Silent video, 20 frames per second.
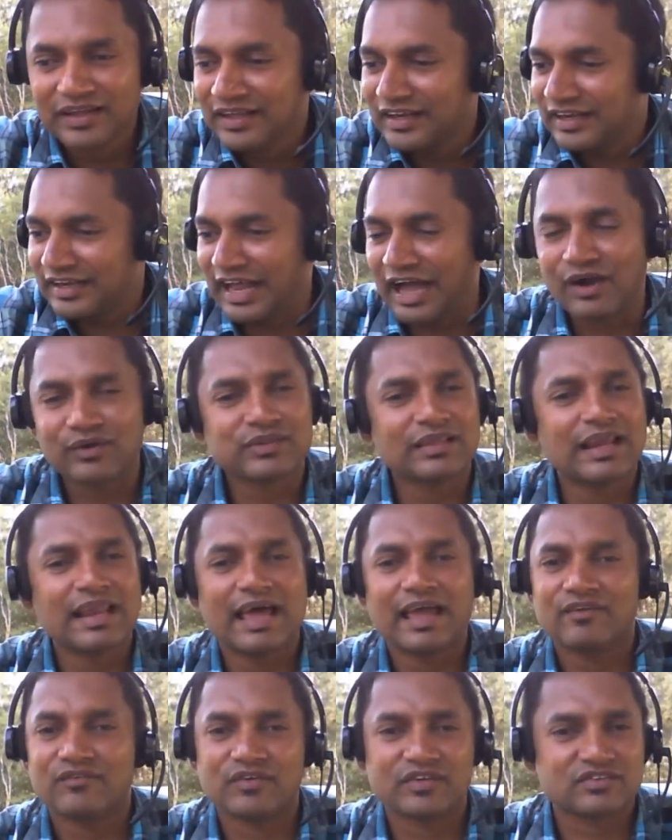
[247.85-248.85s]
Now the
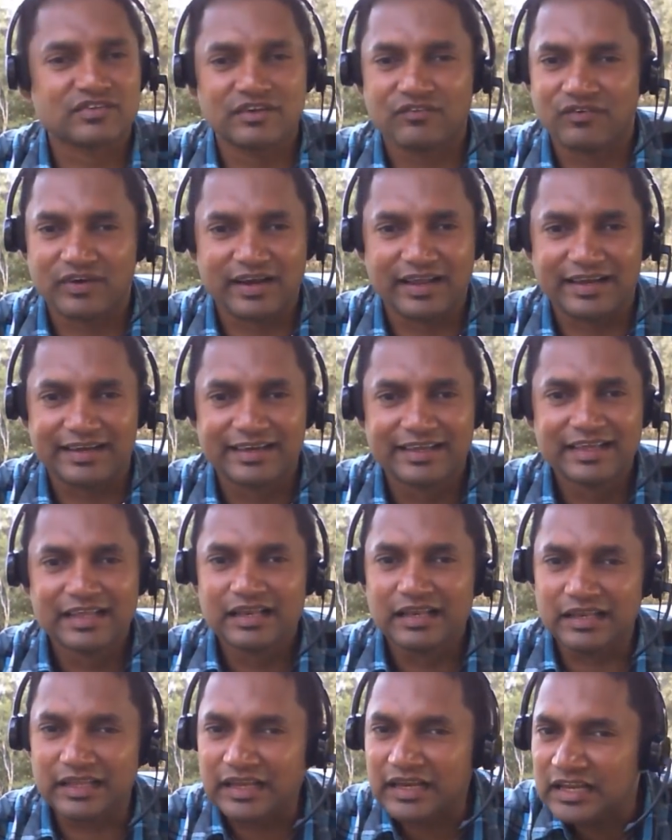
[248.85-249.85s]
life is different.
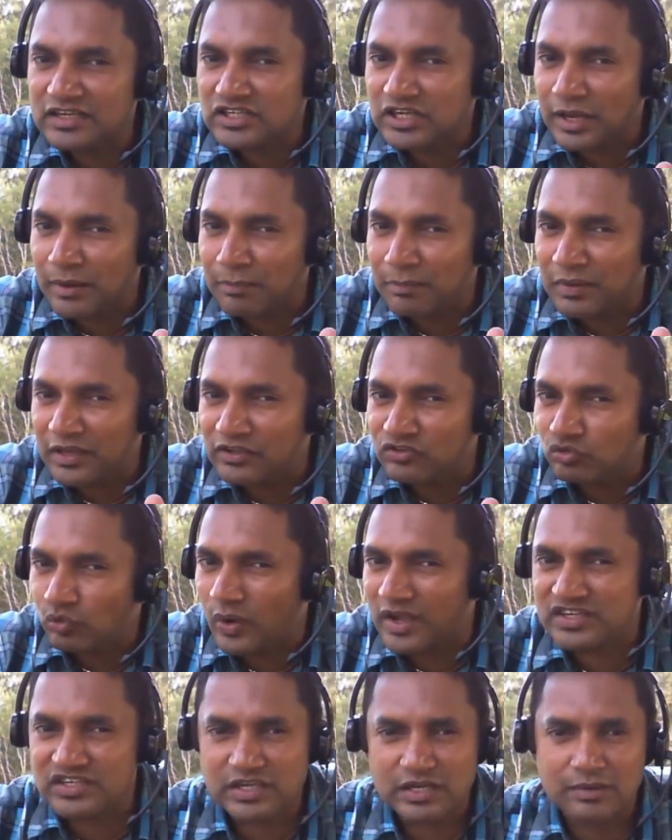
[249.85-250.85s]
Leadership is
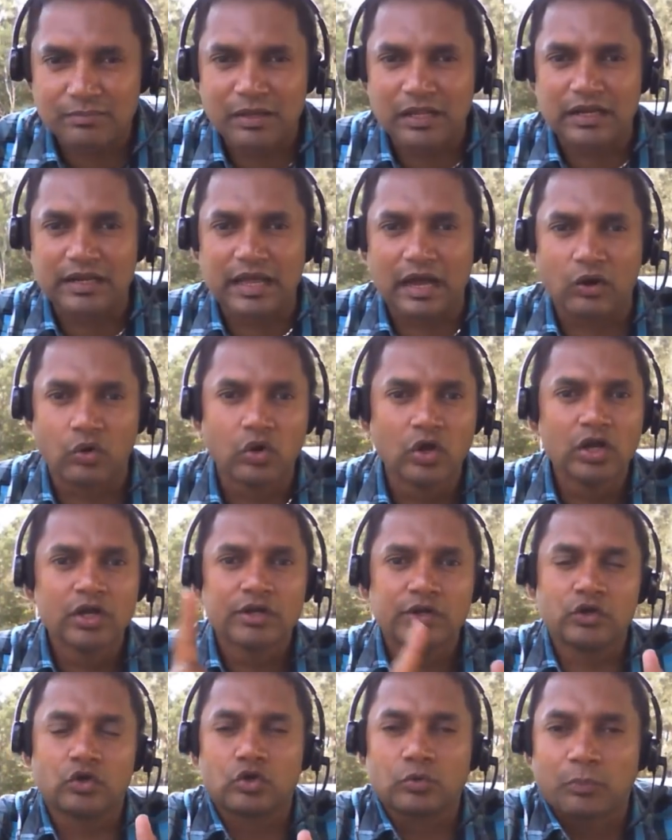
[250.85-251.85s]
questionable now
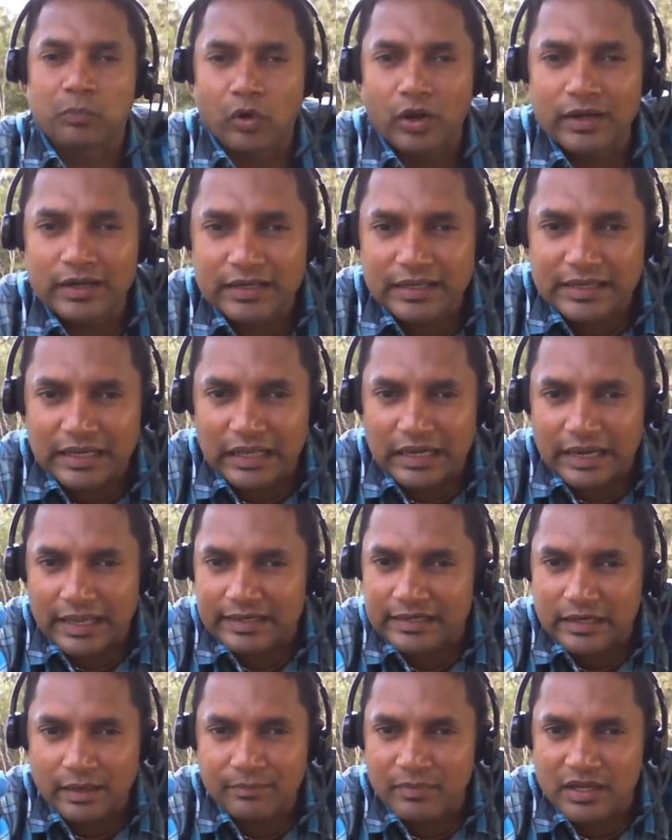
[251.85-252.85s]
due to political and
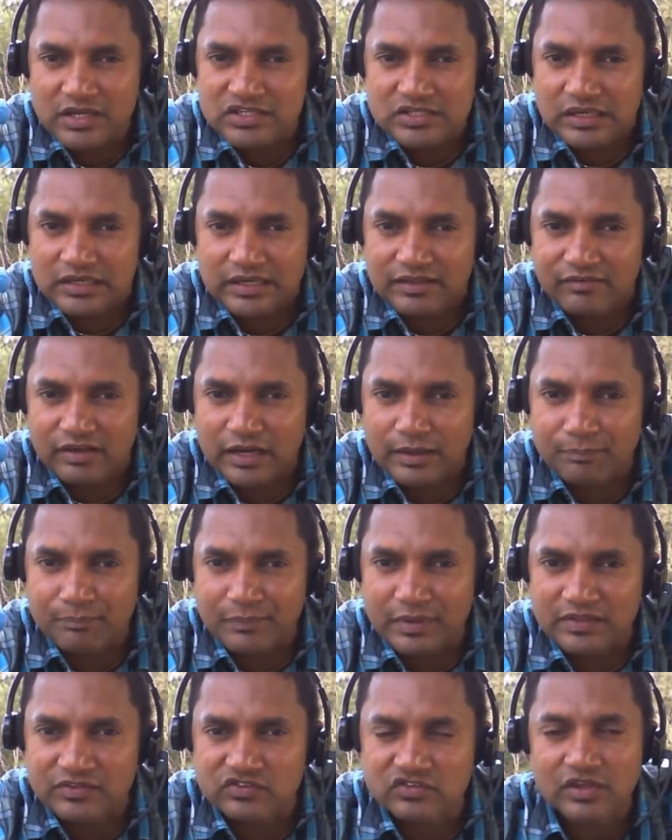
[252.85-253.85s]
commercial
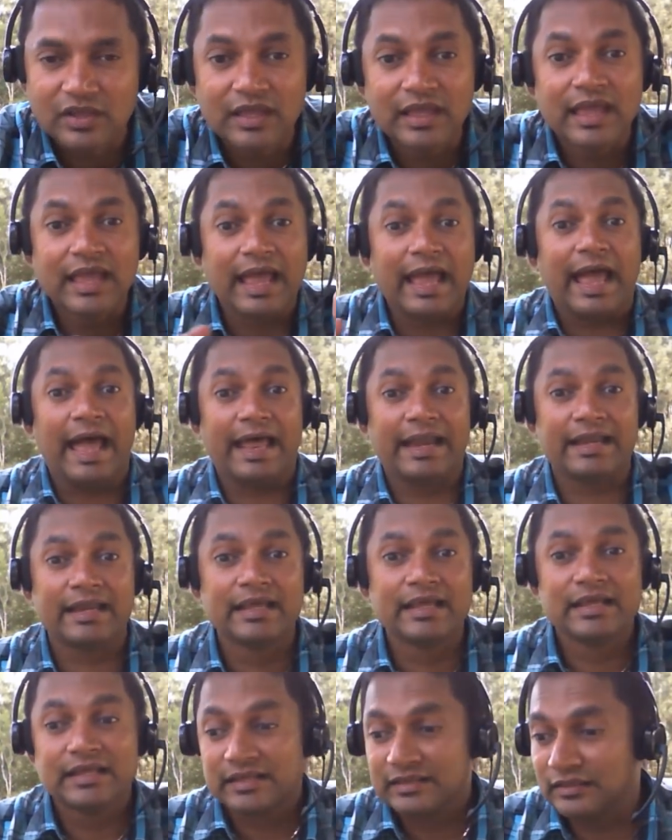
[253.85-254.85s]
developments. And
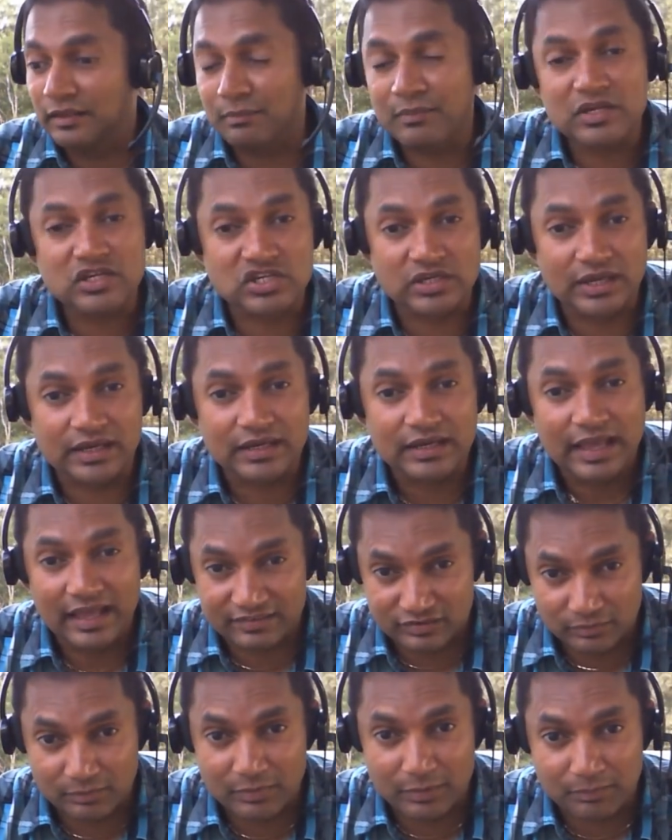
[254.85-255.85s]
the mission
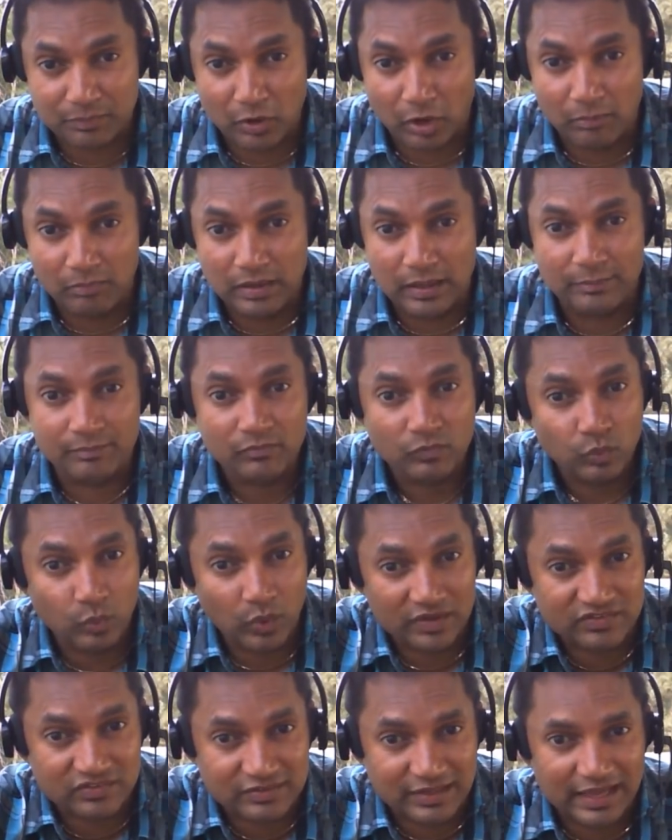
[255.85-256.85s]
has a big problem.
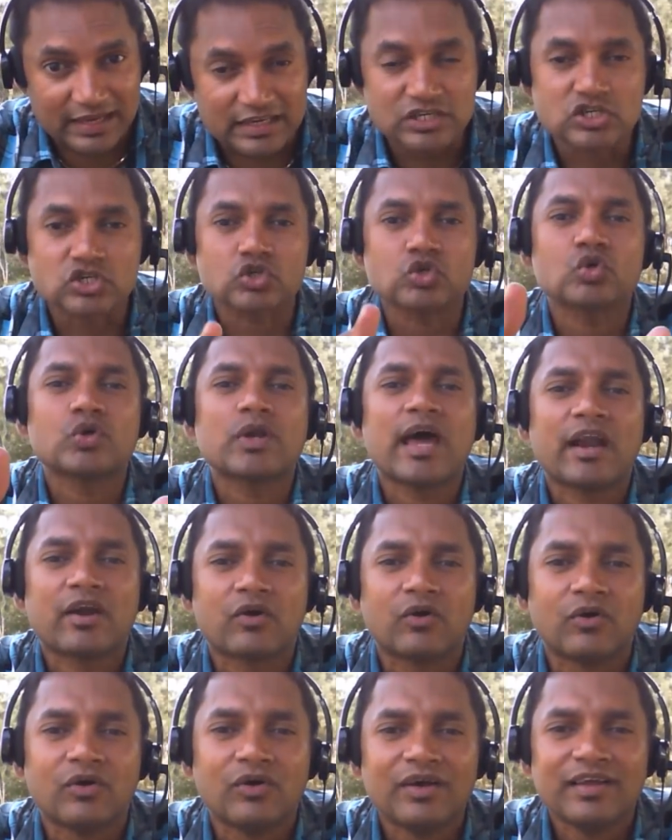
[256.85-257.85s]
What's that? Too
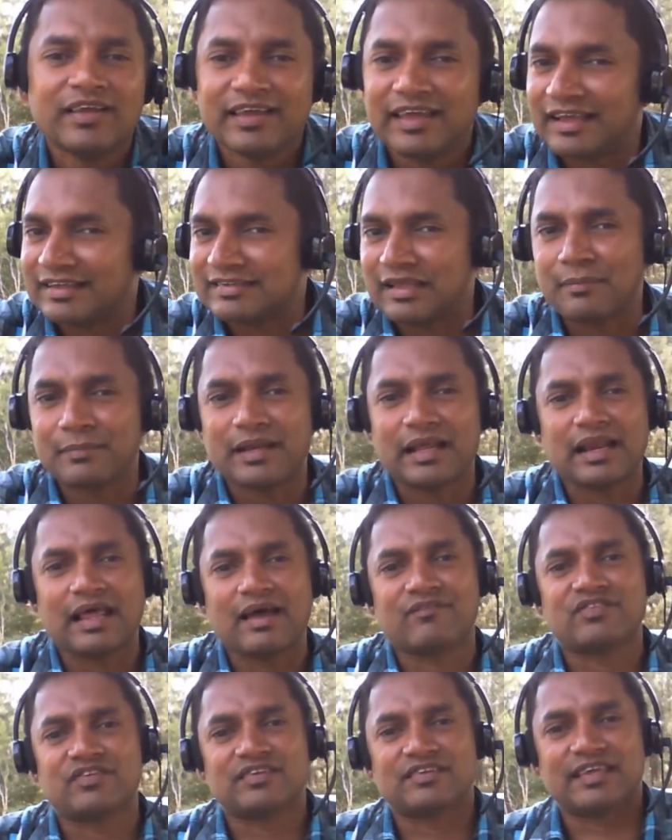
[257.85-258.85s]
narrow. Examiner
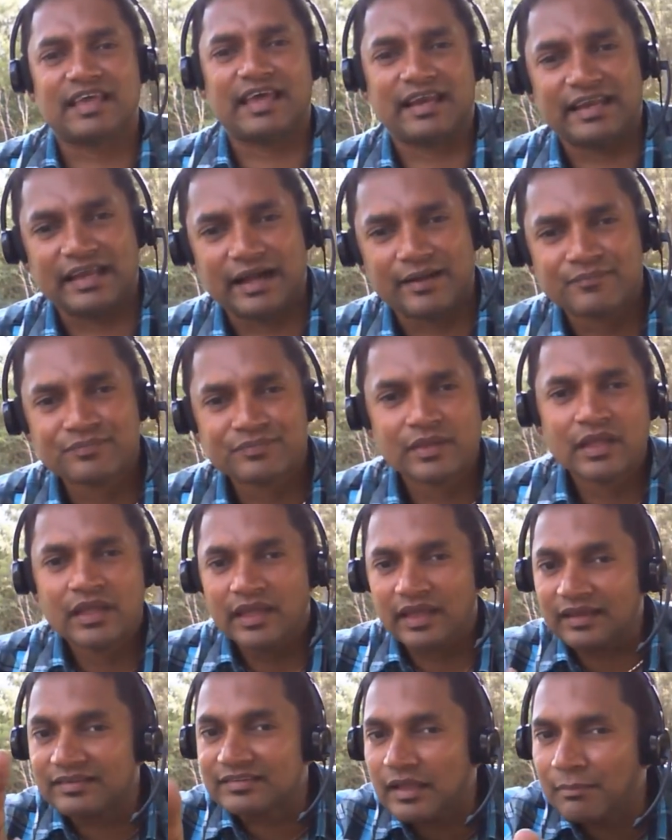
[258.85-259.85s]
loves this area.
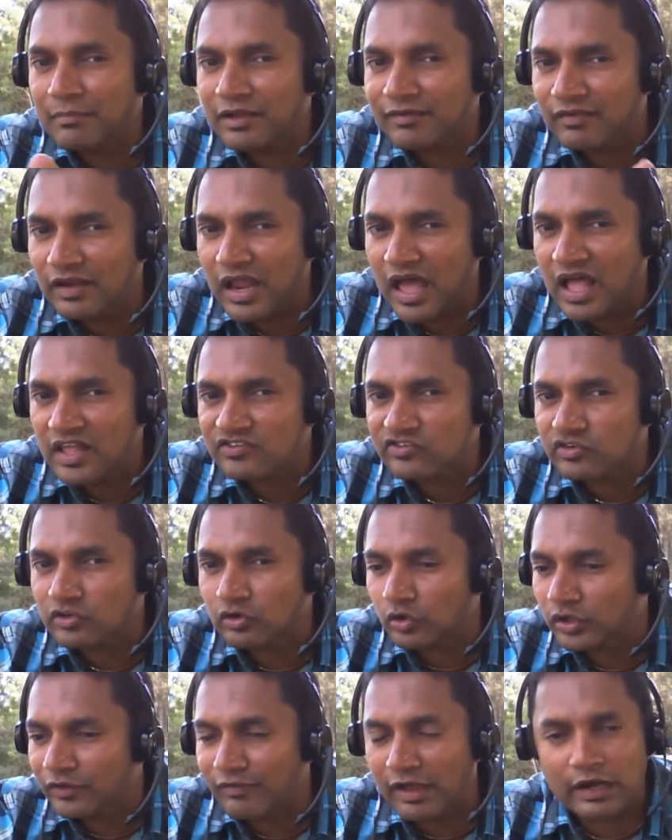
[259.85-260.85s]
Examiner will ask you
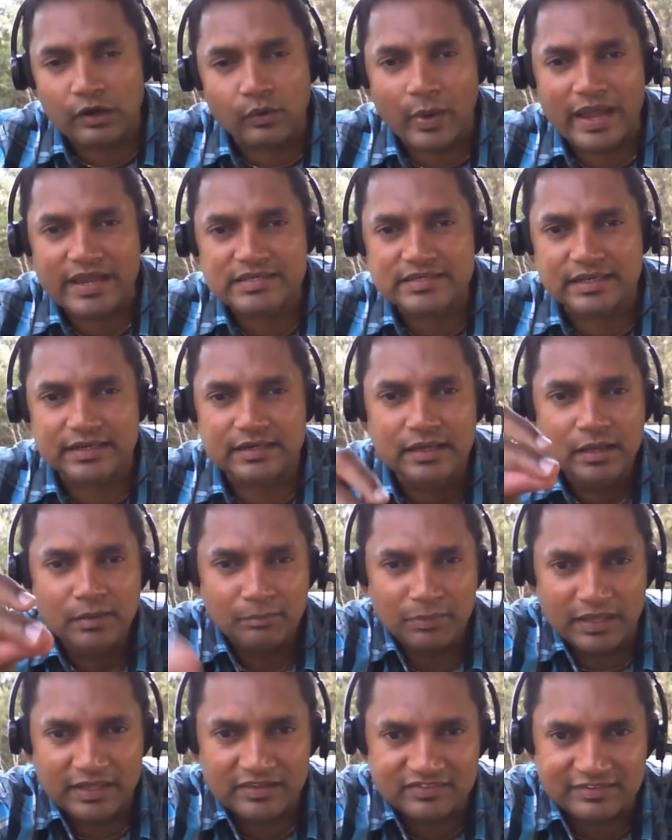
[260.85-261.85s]
to evaluate it.
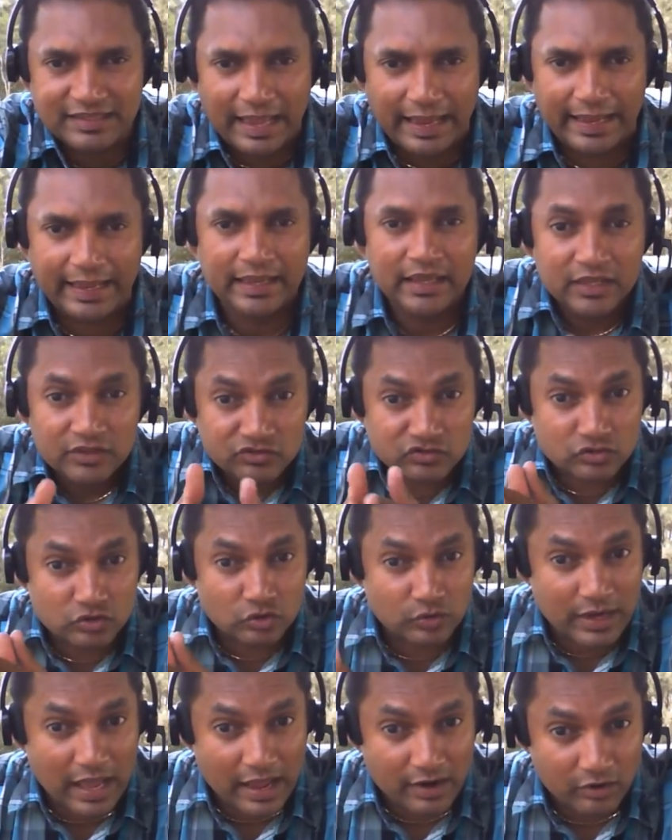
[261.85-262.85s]
Please say it's too
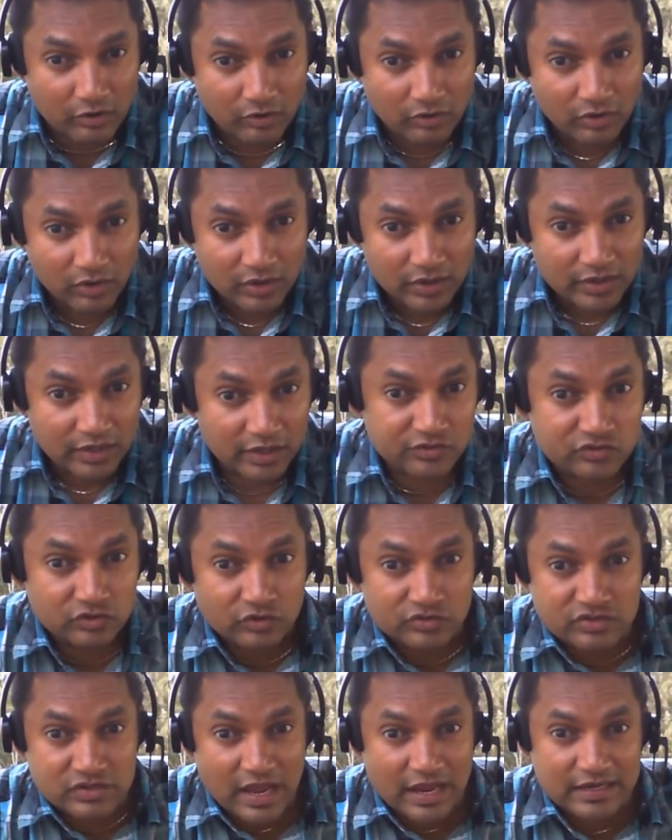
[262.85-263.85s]
narrow. It
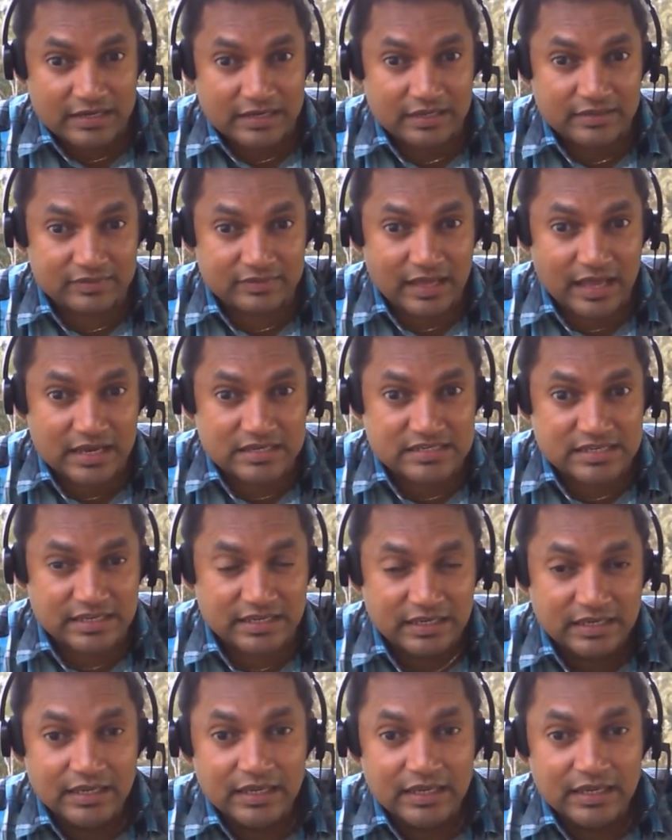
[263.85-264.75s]
suits 1930.